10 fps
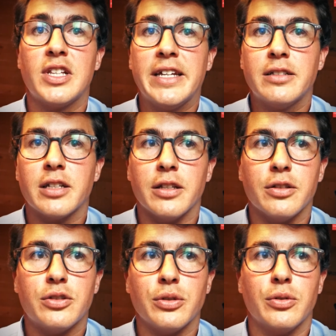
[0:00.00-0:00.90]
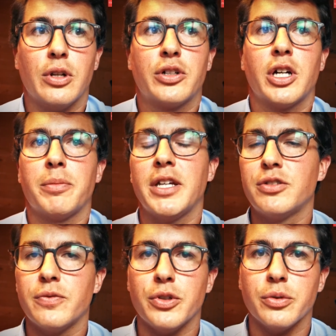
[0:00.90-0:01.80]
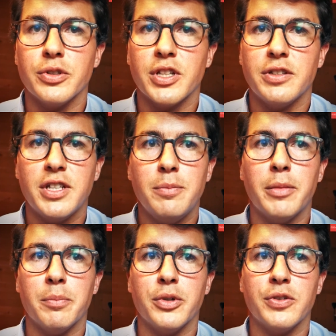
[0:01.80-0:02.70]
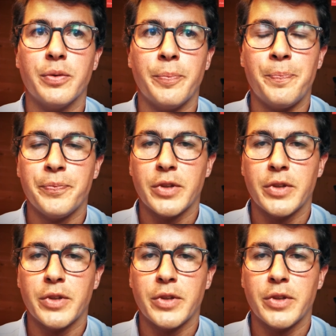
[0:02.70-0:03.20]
Use LinkedIn to look up interviewers and team members.